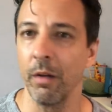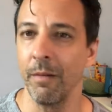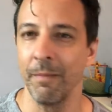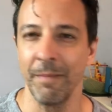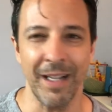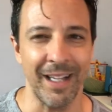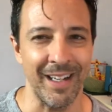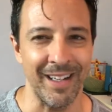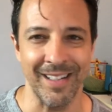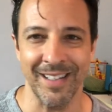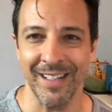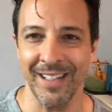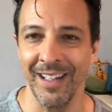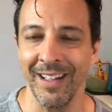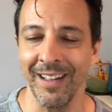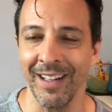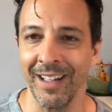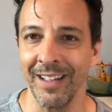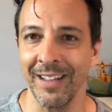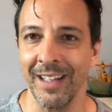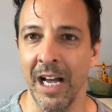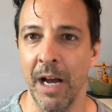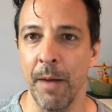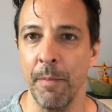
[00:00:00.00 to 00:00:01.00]
not gonna sing
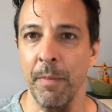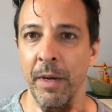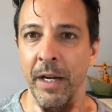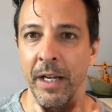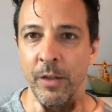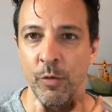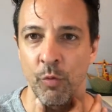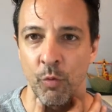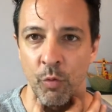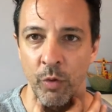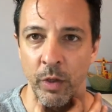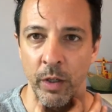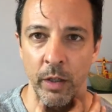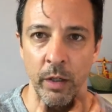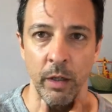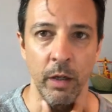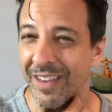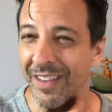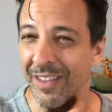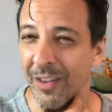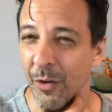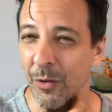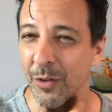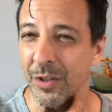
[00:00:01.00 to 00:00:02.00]
like that, but it's really
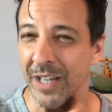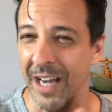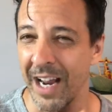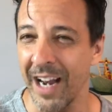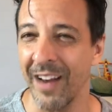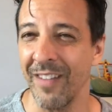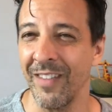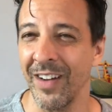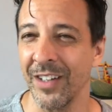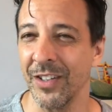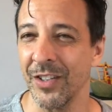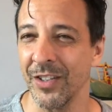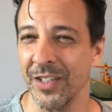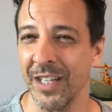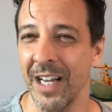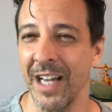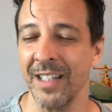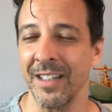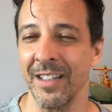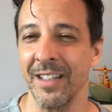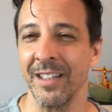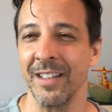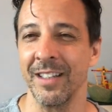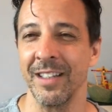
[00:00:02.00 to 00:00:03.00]
those kind of
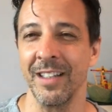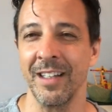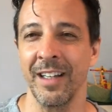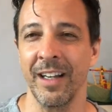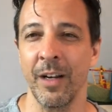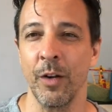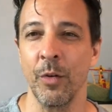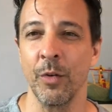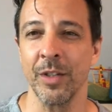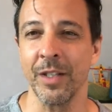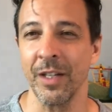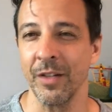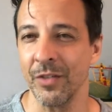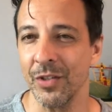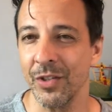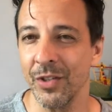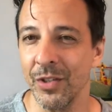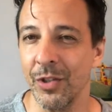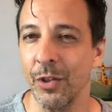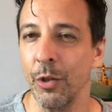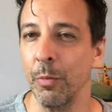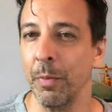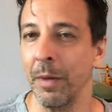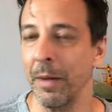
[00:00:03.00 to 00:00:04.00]
exercises, and I know it sounds
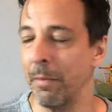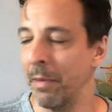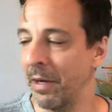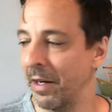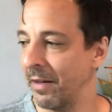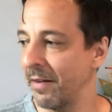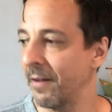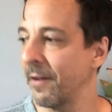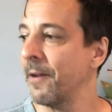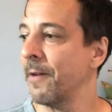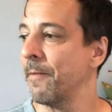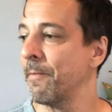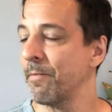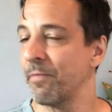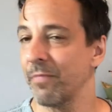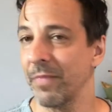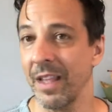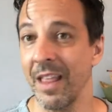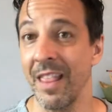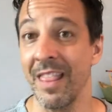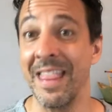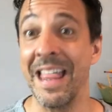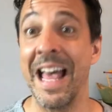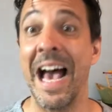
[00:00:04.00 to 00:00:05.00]
stupid, but
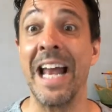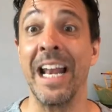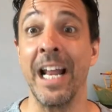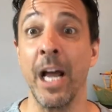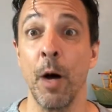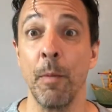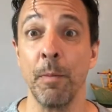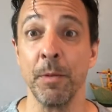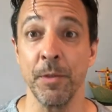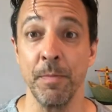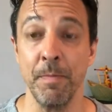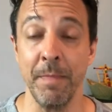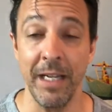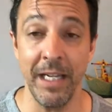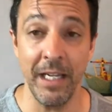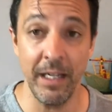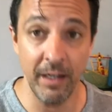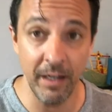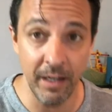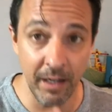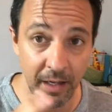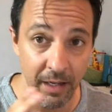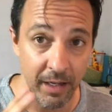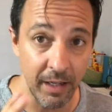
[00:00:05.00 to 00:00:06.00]
that helps
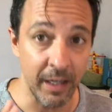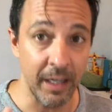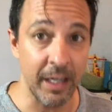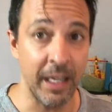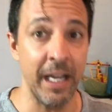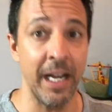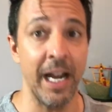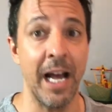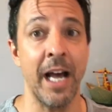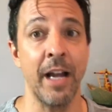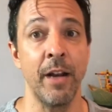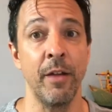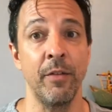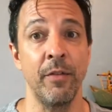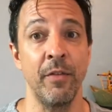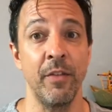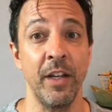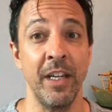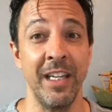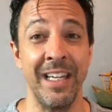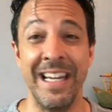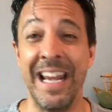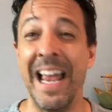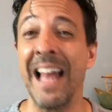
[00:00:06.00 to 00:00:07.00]
me get out of
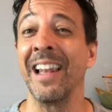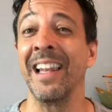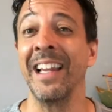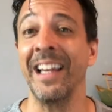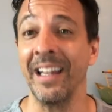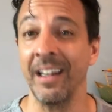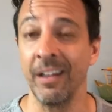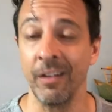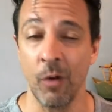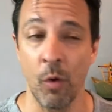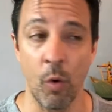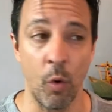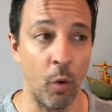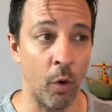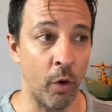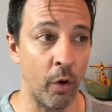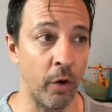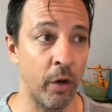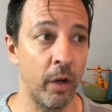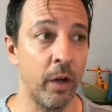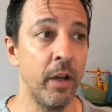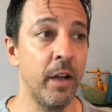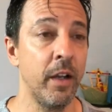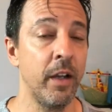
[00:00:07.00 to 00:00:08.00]
yelling
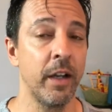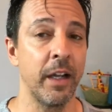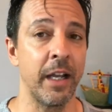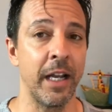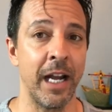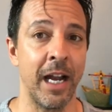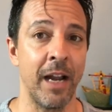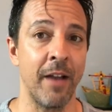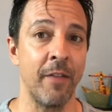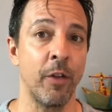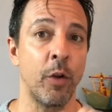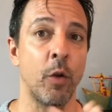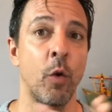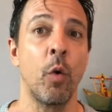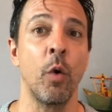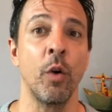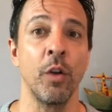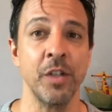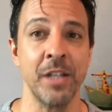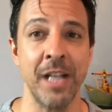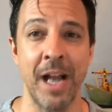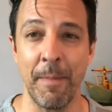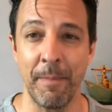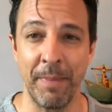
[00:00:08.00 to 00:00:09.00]
or get out of the
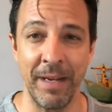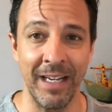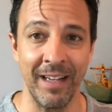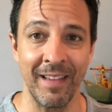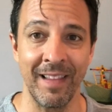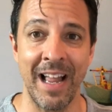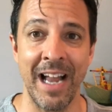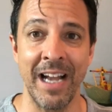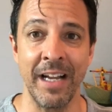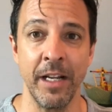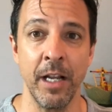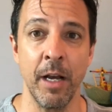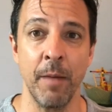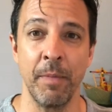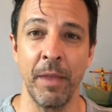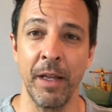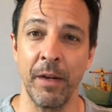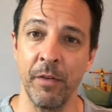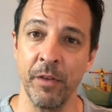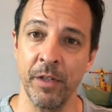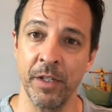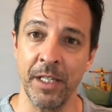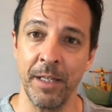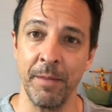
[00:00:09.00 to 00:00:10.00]
chords not being lined up.
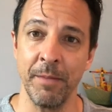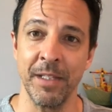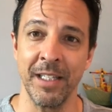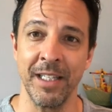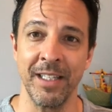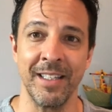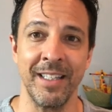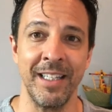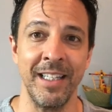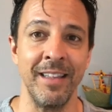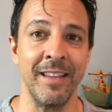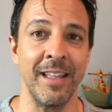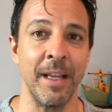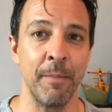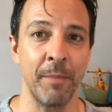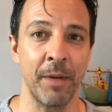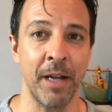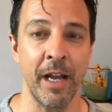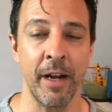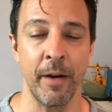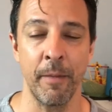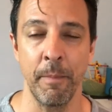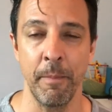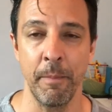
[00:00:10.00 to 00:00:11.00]
That seems to seat them
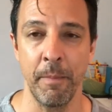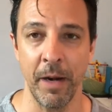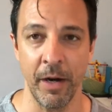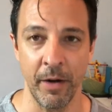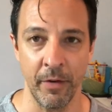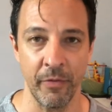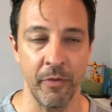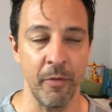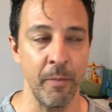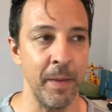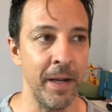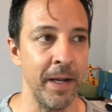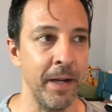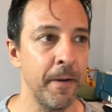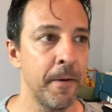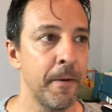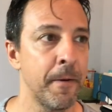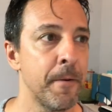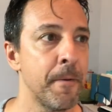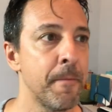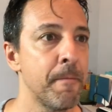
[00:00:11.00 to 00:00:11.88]
kind of better for me.